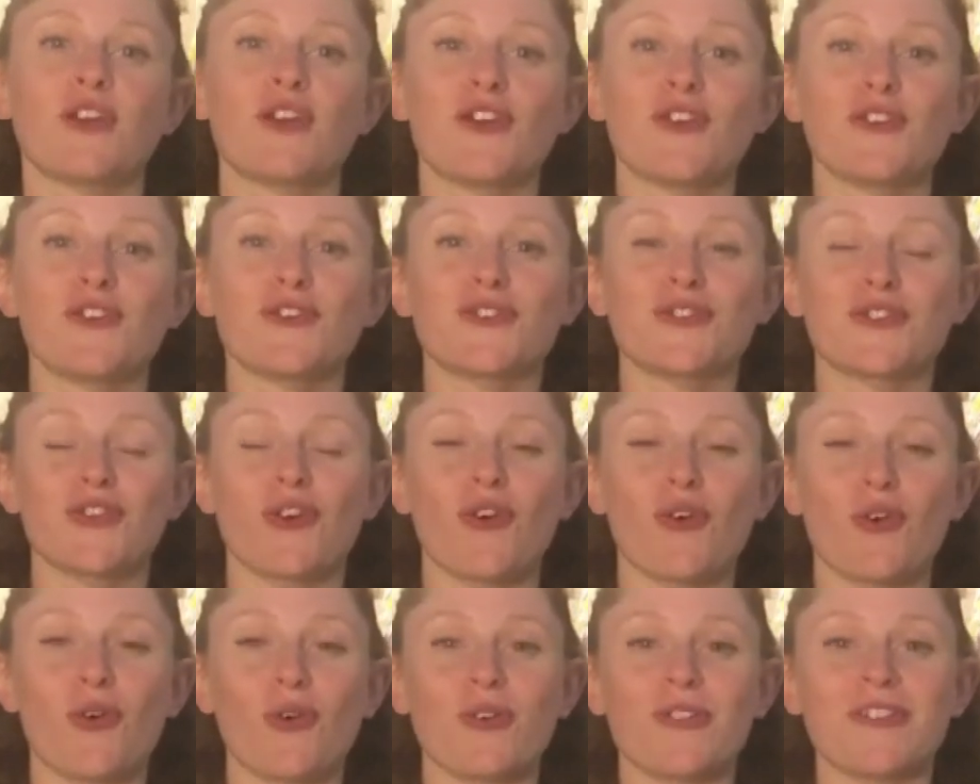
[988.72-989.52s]

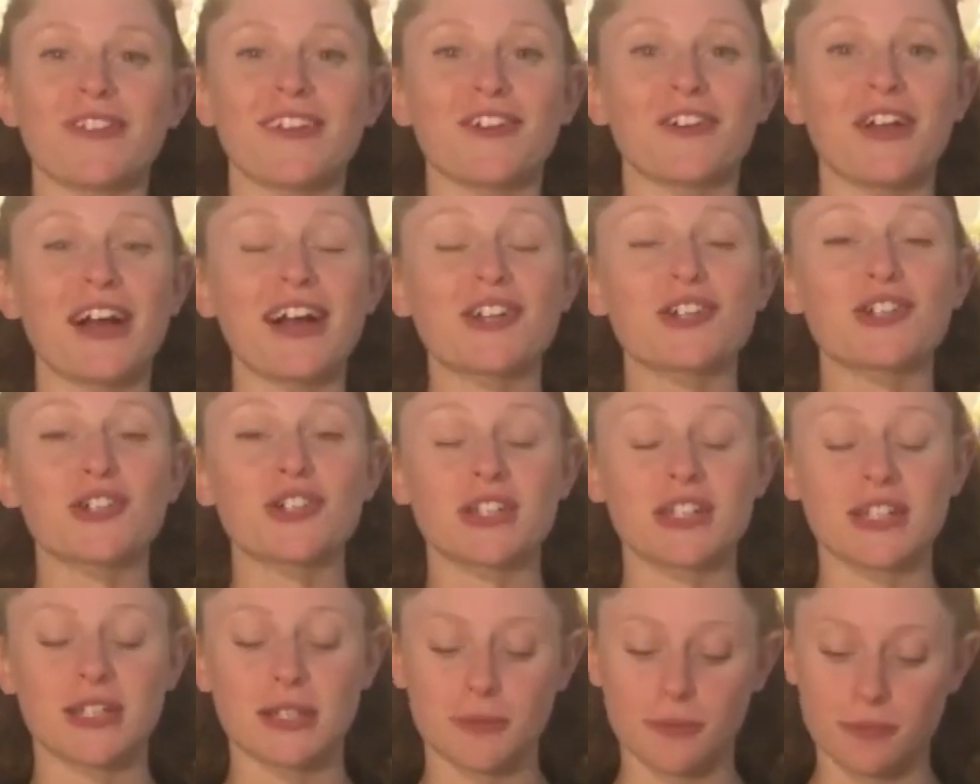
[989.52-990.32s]
So they'll
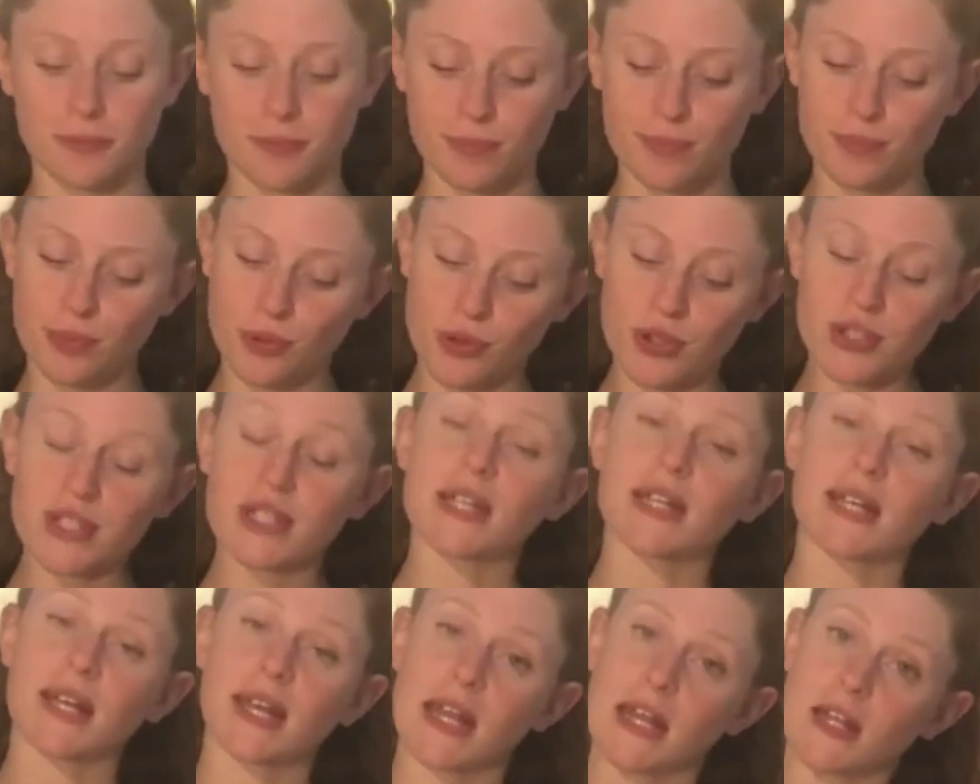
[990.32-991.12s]
actually put
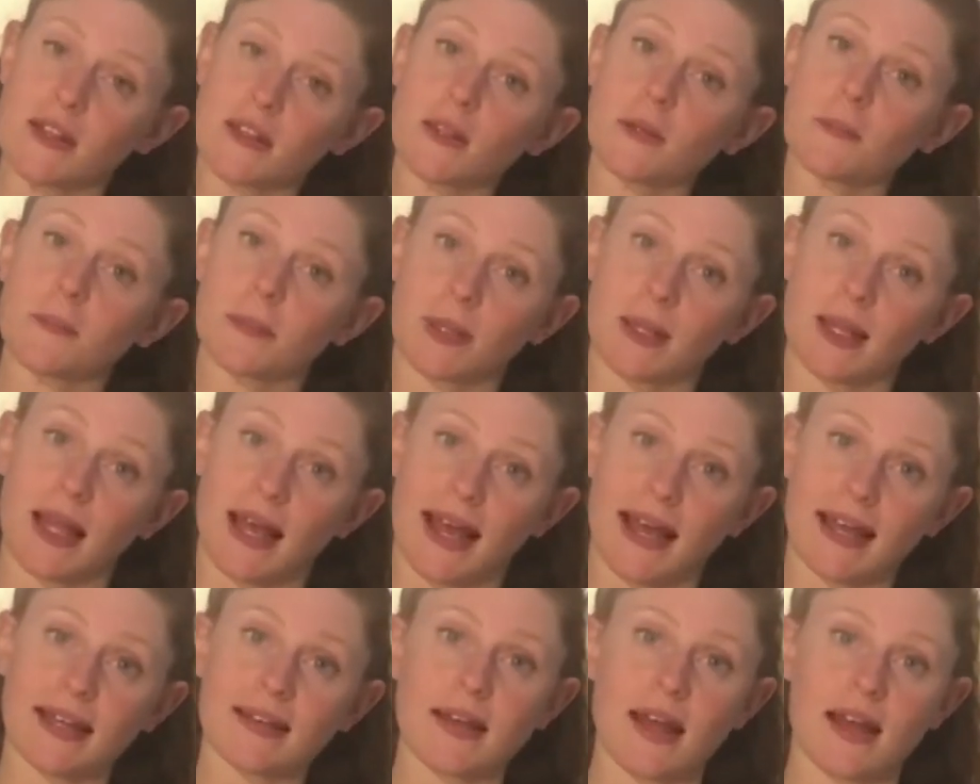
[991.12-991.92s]
it in the
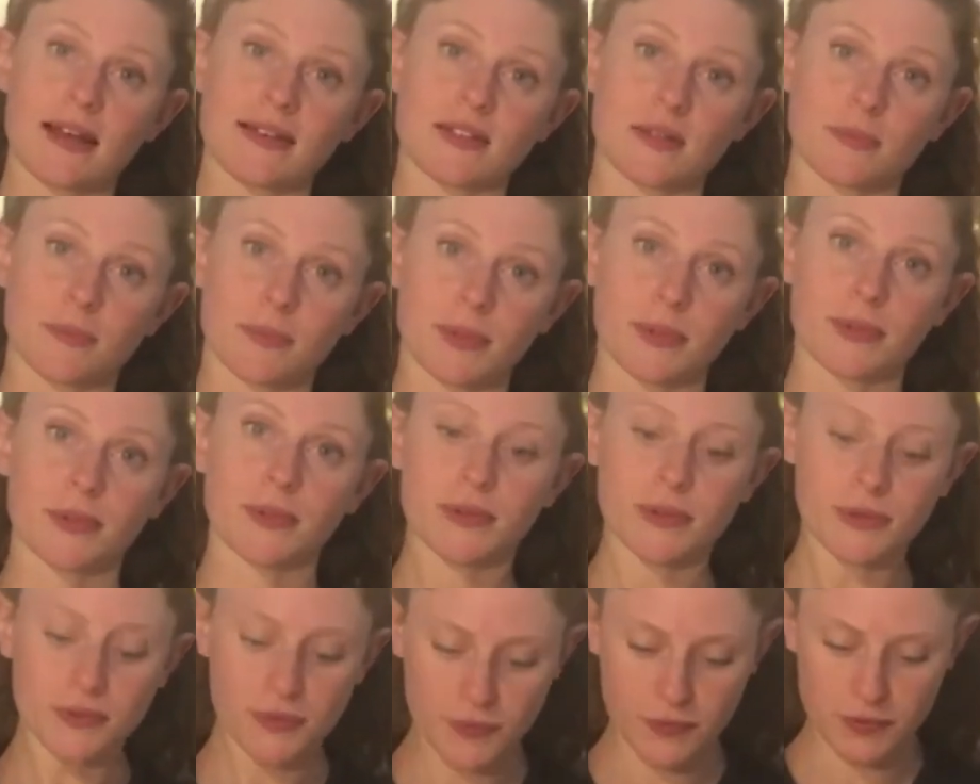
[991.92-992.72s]
plan as
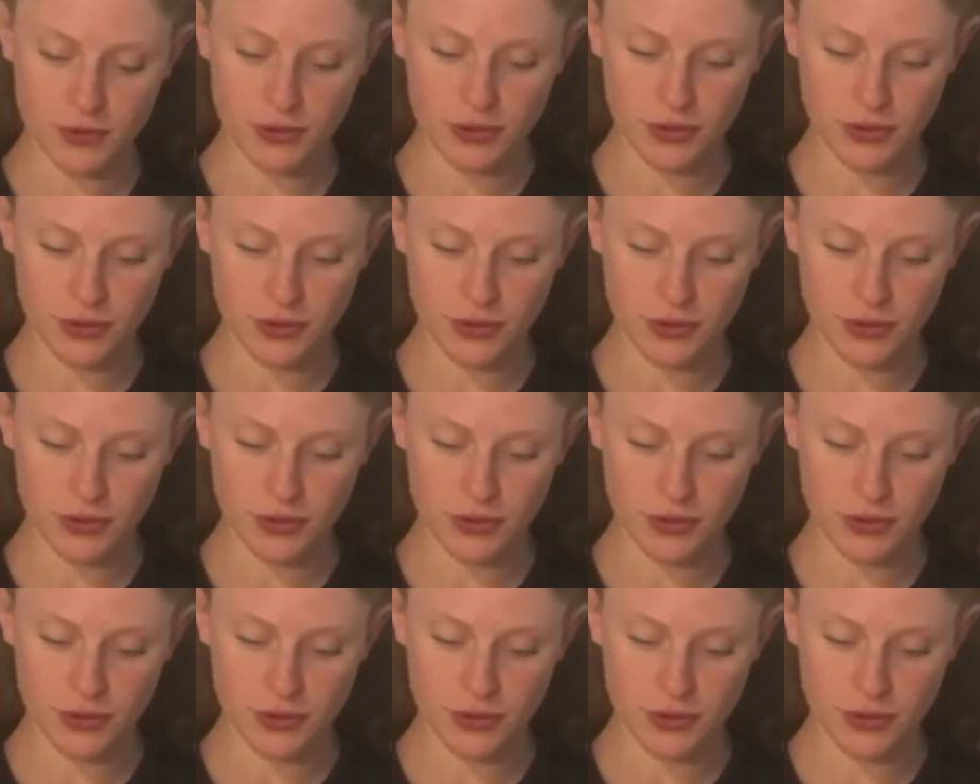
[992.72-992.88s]
approved.